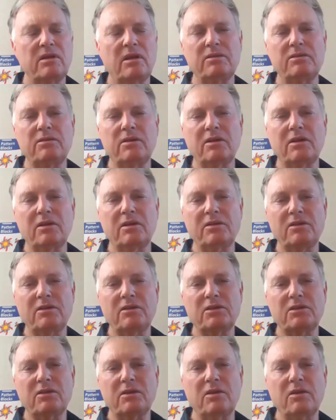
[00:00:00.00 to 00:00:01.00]
I'll try not to
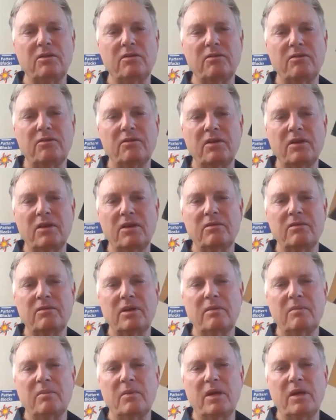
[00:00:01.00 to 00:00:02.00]
sort of,
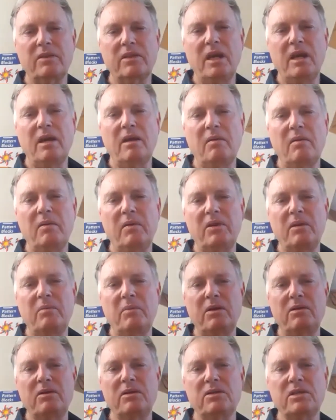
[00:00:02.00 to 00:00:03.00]
right there in the
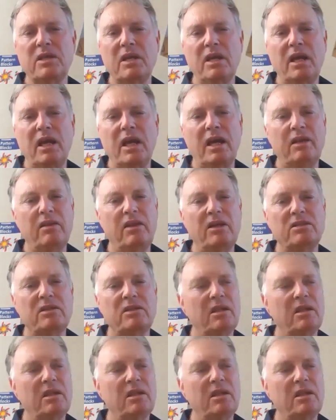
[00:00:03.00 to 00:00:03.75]
mirrors, and there's a